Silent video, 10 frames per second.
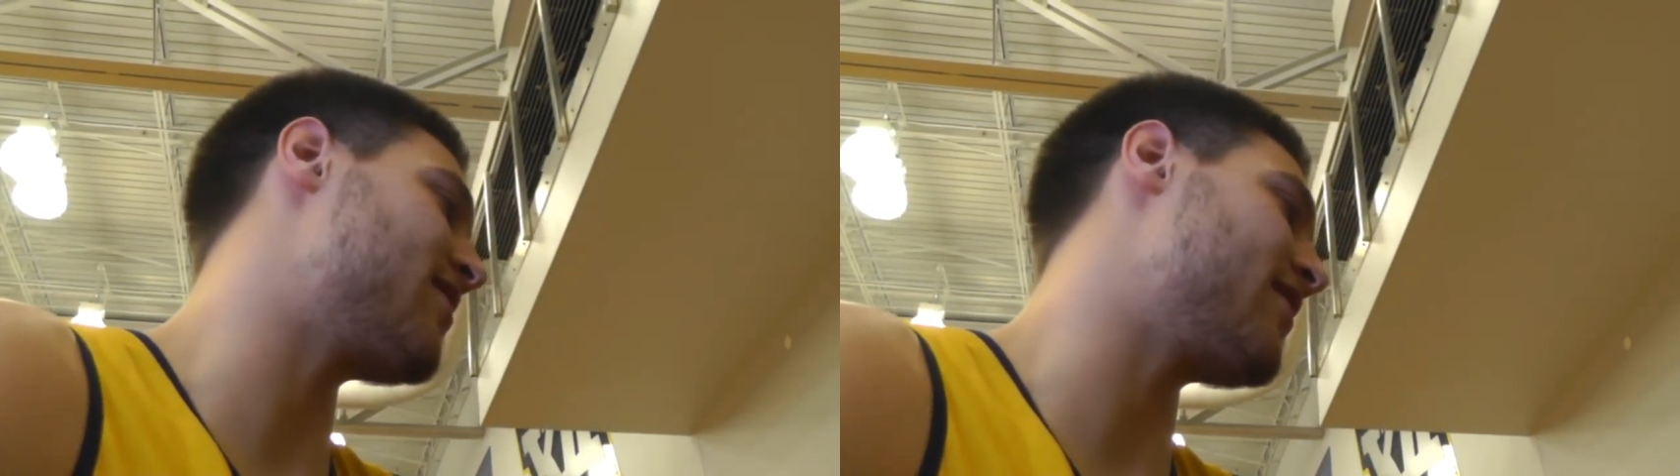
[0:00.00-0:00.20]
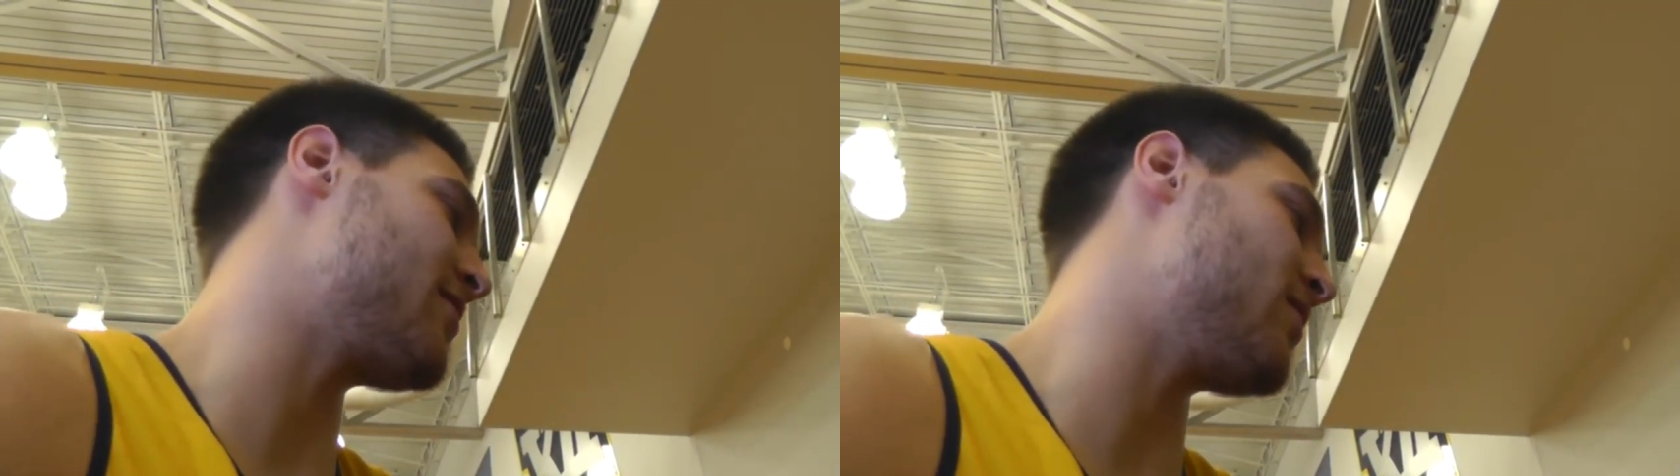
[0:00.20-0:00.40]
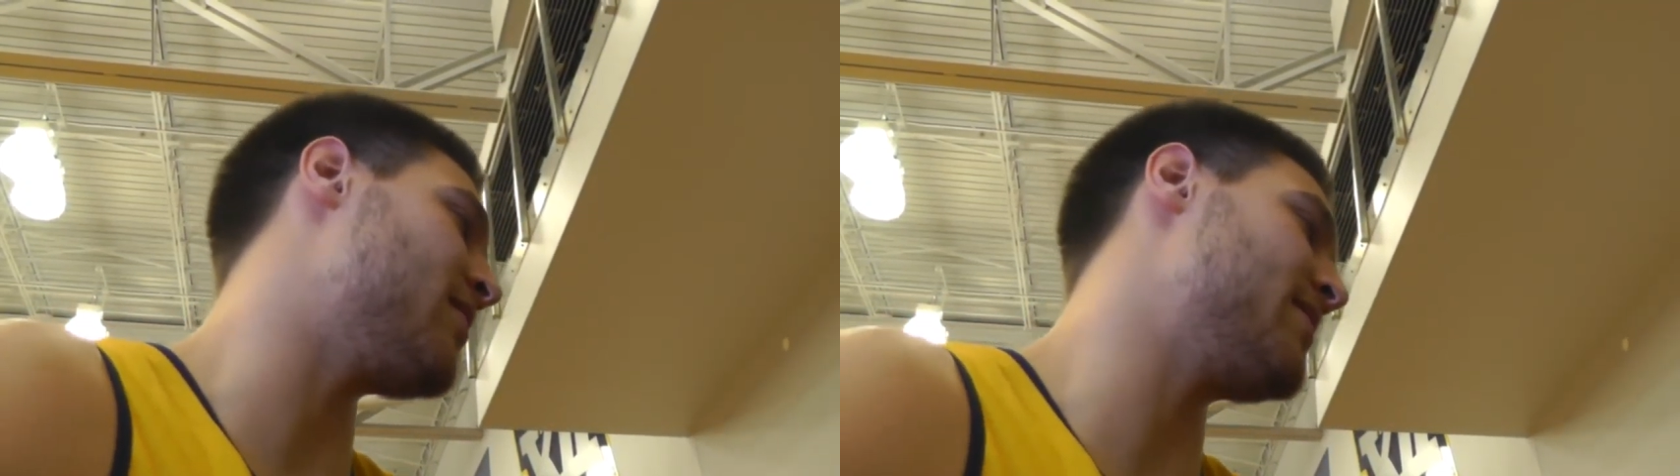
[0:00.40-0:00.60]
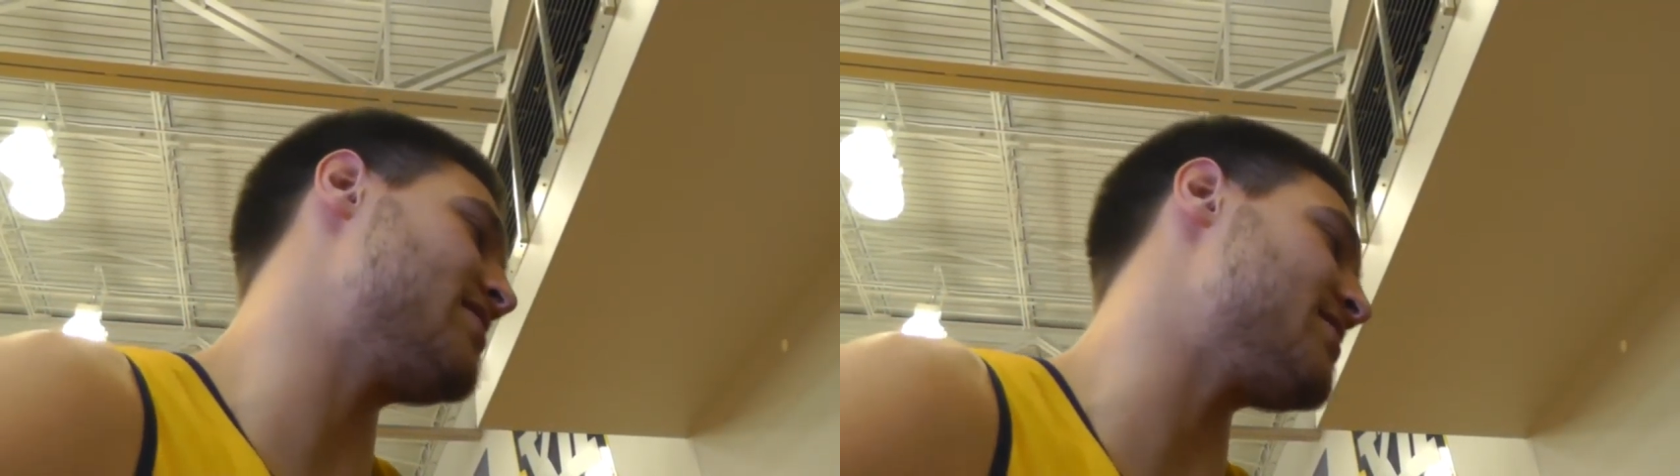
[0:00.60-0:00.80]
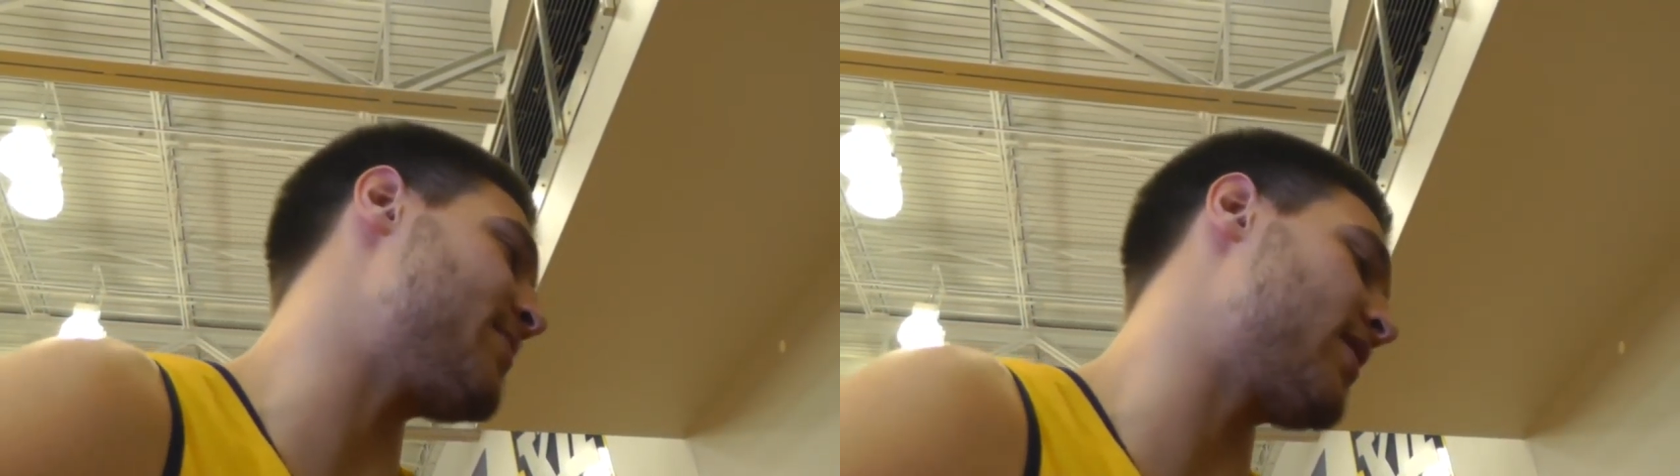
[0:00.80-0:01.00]
for everyone, but
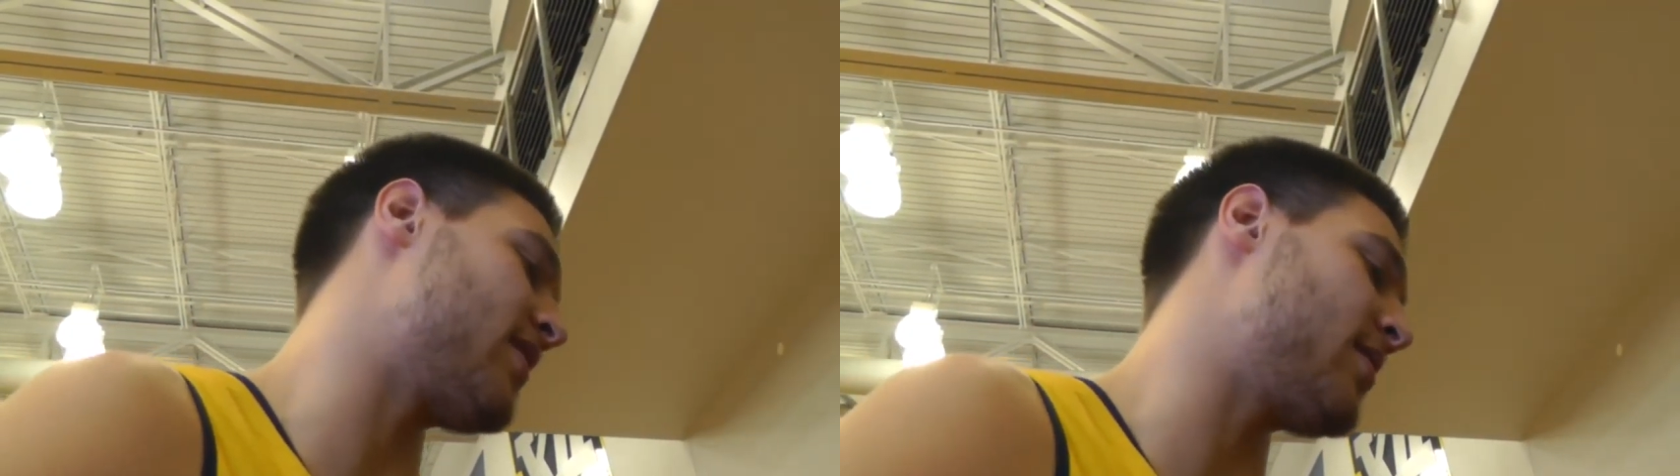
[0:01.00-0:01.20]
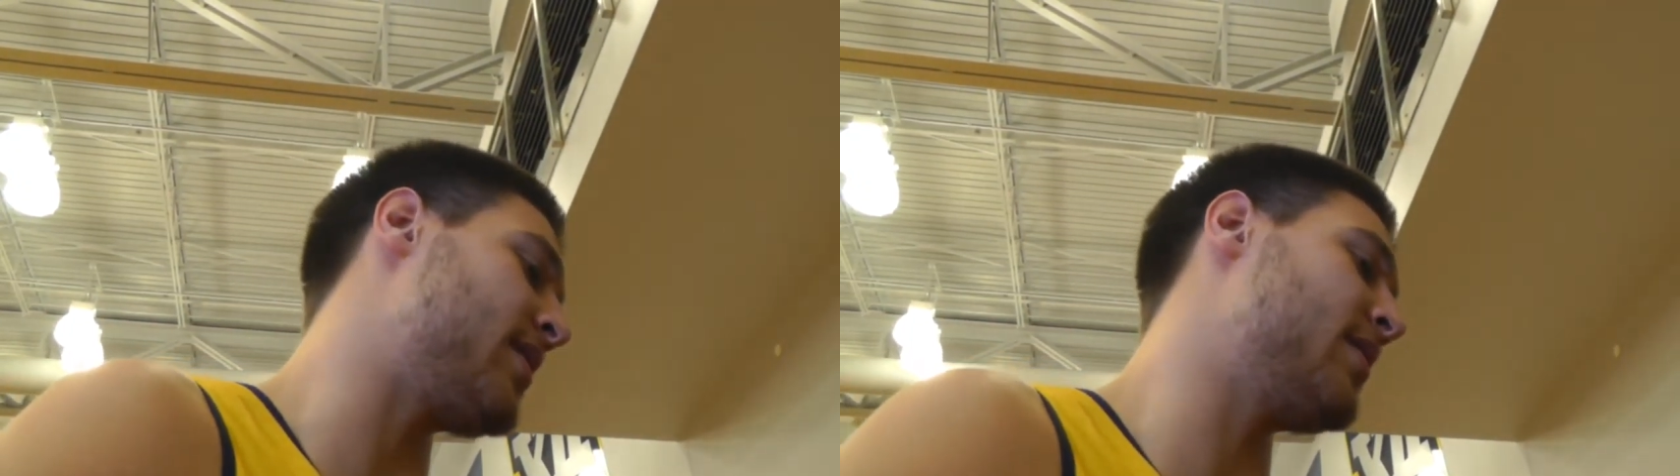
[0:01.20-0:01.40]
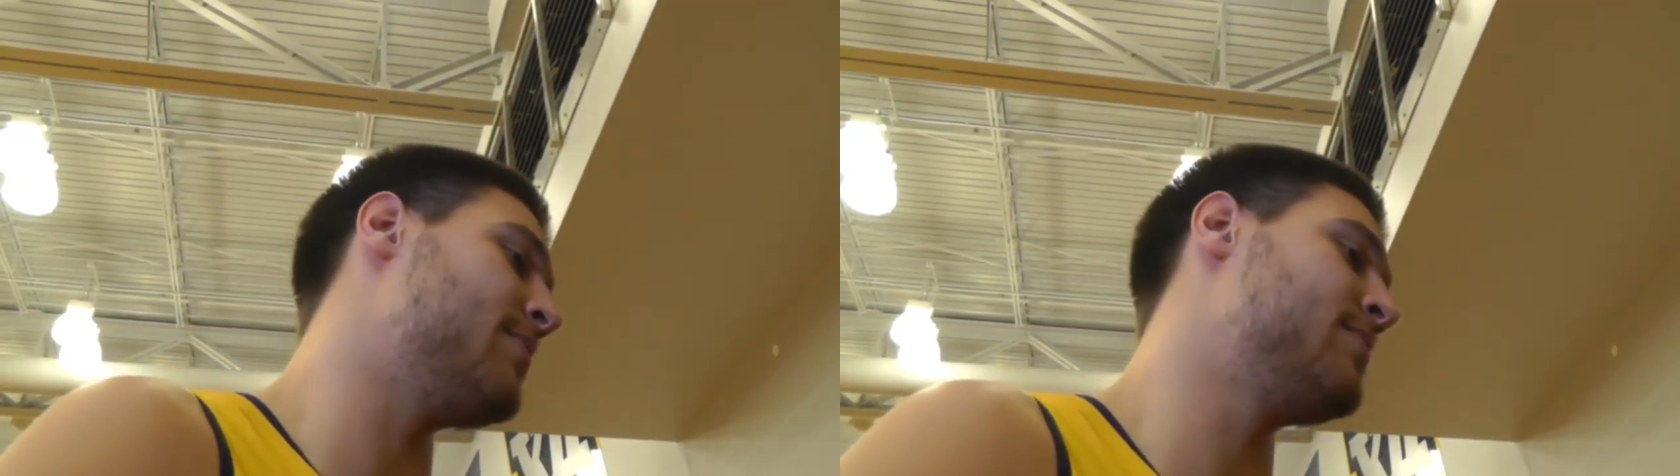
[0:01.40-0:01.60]
that's just part of growing up.